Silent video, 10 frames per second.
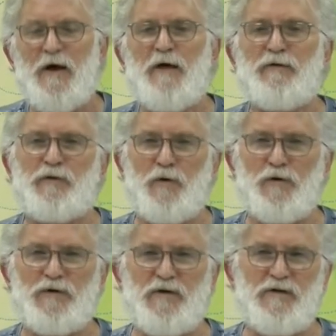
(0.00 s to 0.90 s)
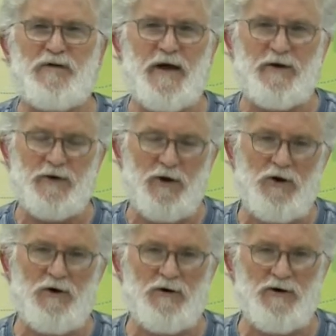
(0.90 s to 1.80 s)
sources that are no
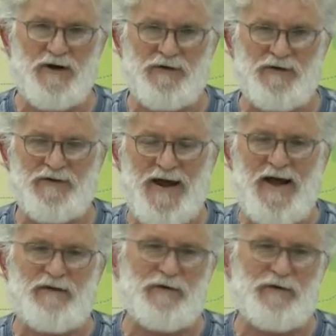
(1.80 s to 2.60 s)
longer extant,